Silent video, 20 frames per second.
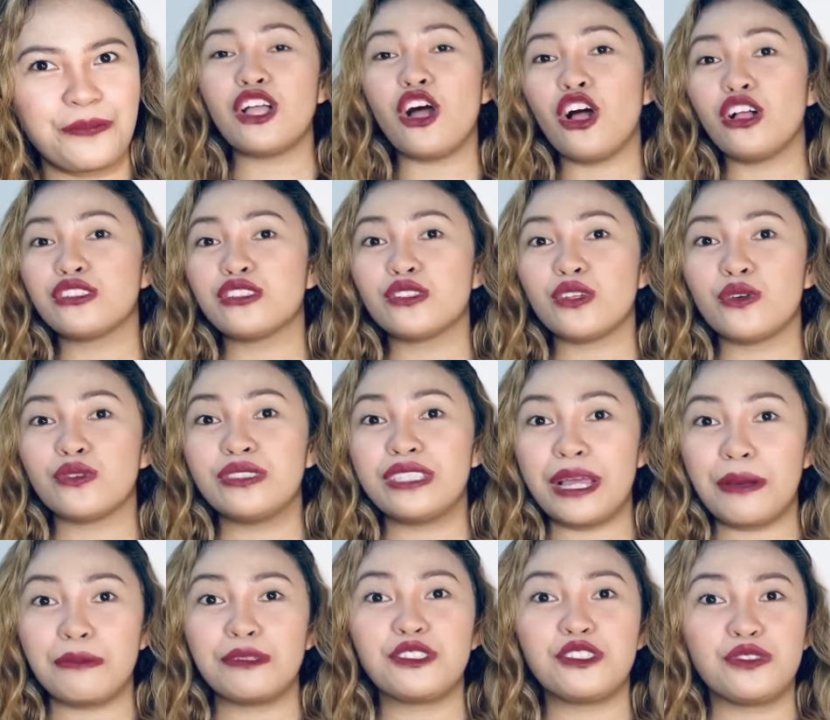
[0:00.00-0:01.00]
Also
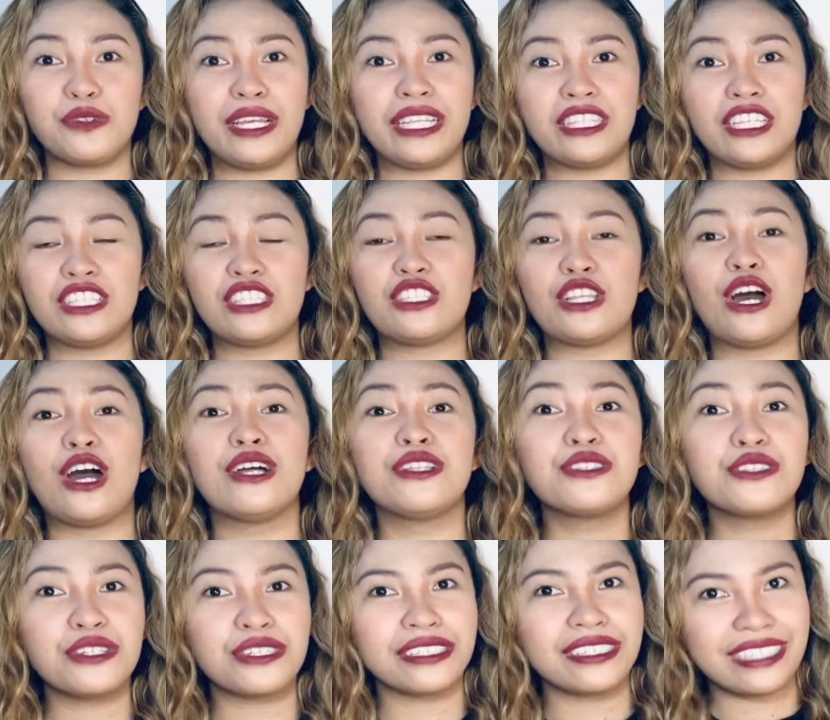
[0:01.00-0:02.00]
demonstrate an
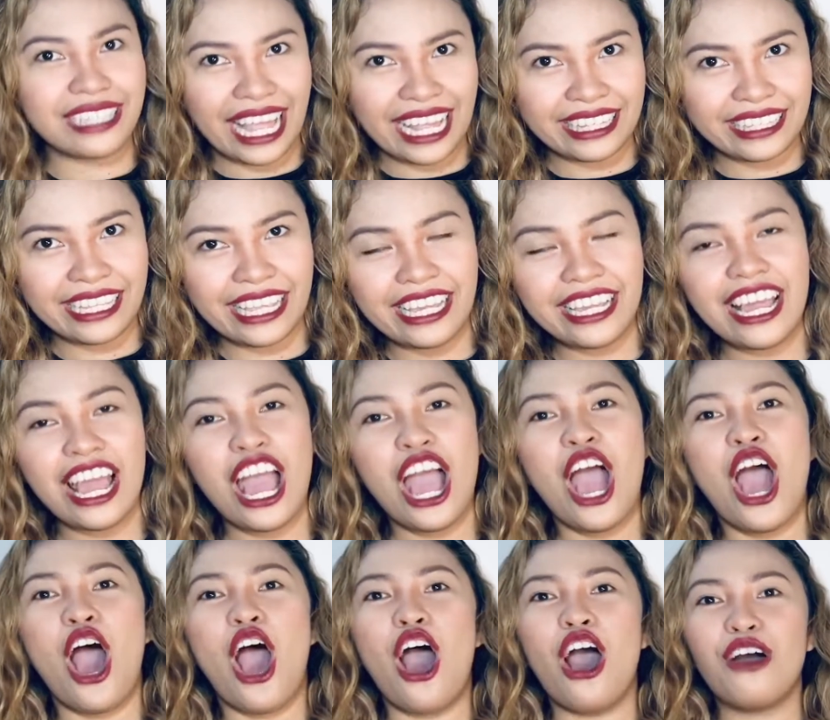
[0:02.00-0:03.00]
understanding
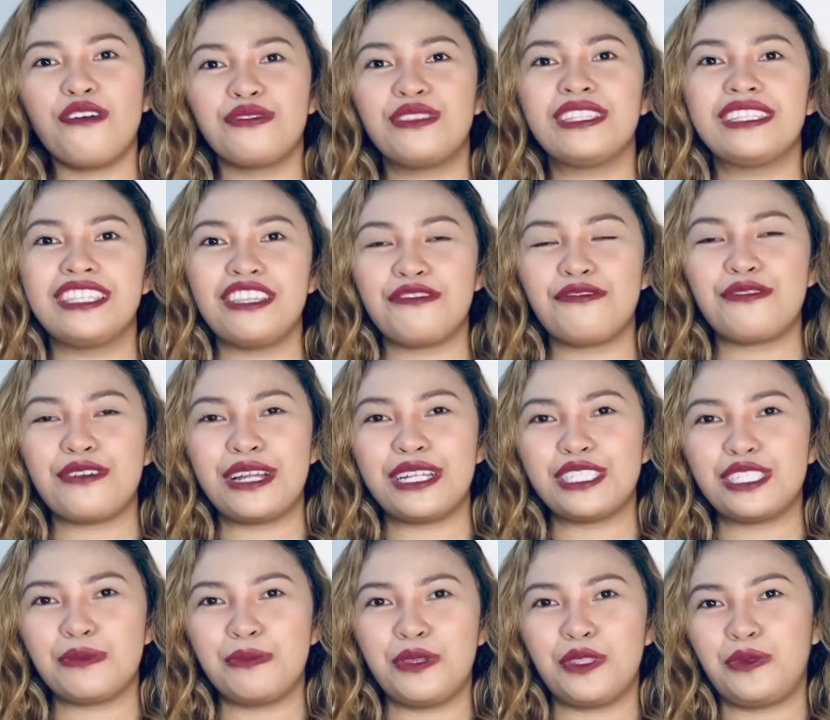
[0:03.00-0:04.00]
of the
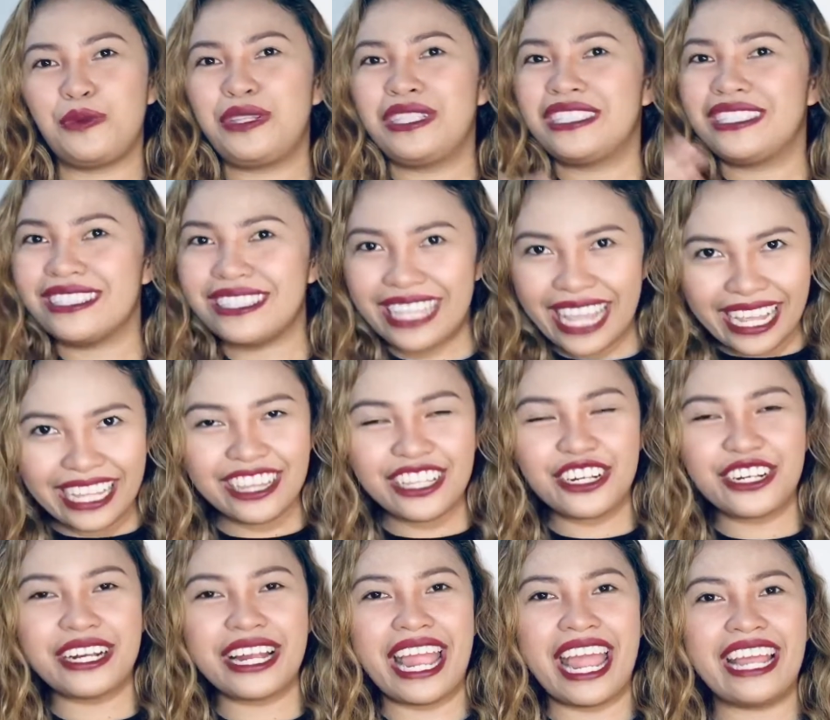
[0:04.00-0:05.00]
difference between
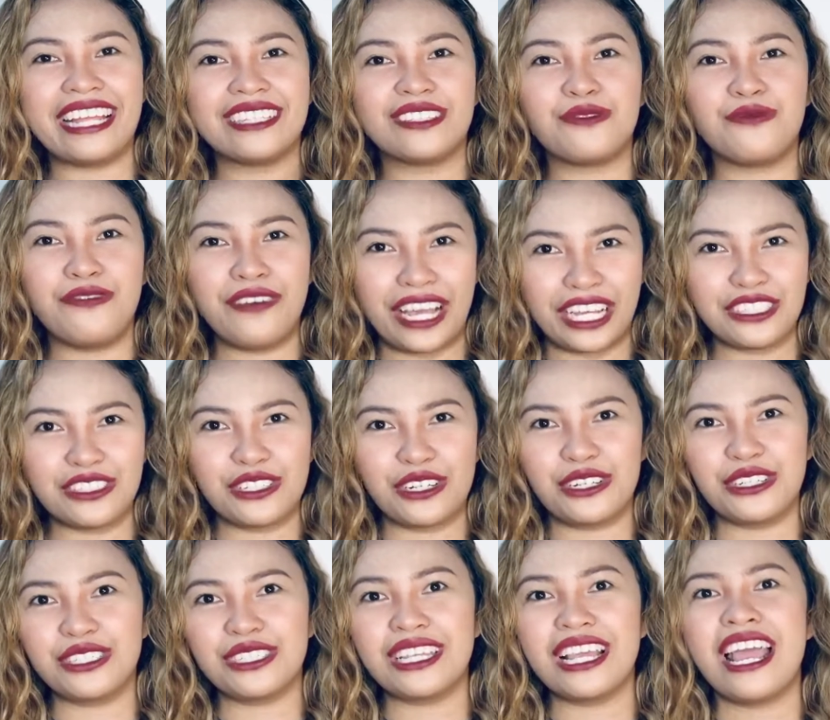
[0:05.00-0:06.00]
scalar and
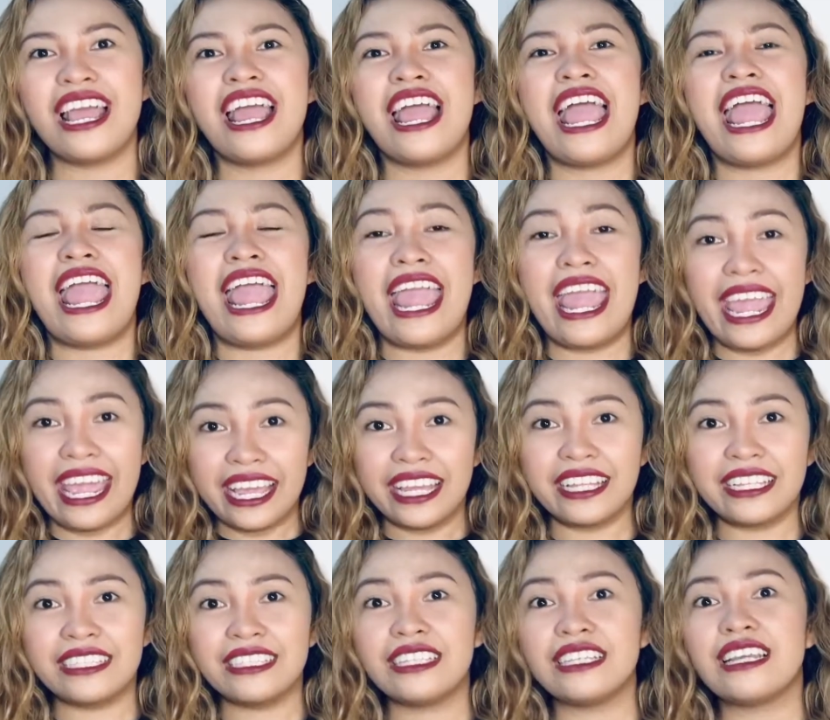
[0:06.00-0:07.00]
vectors
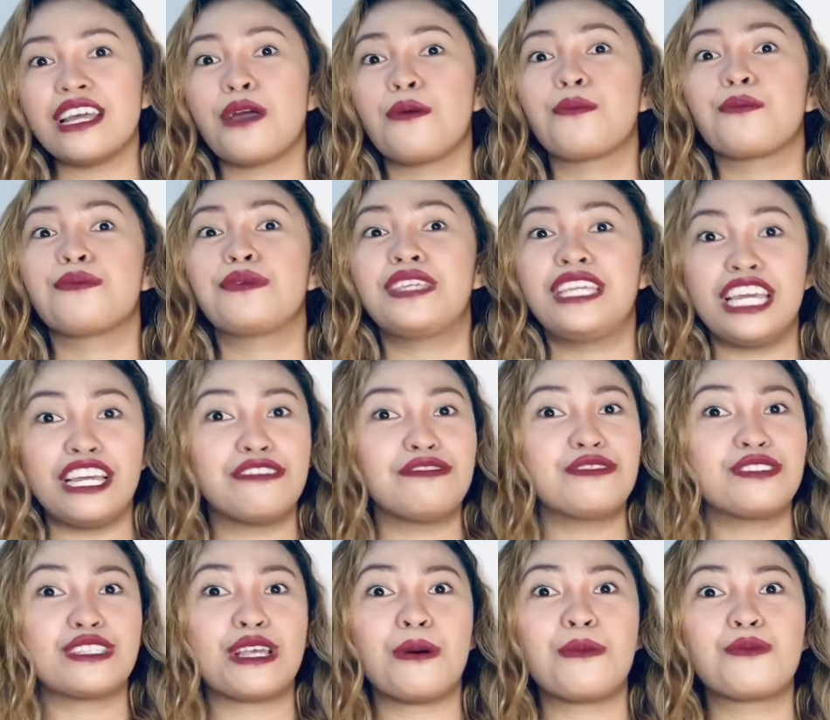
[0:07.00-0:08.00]
and give
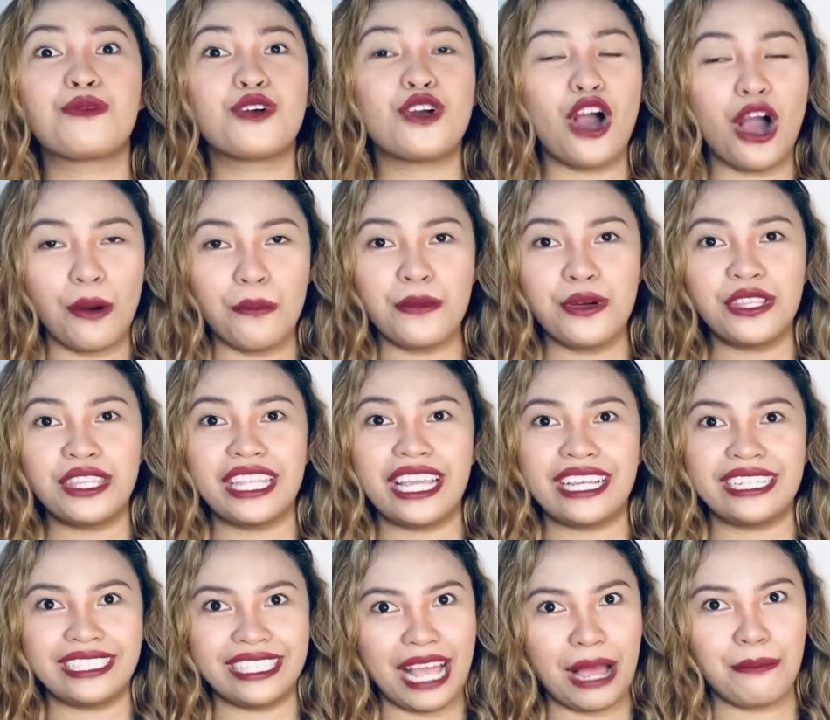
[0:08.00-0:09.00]
some common
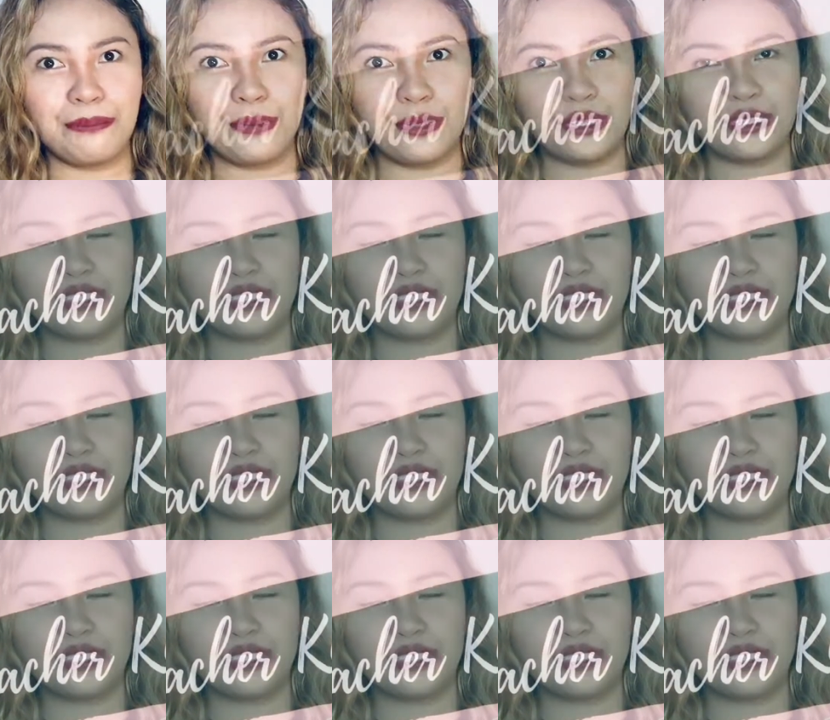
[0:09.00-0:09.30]
examples.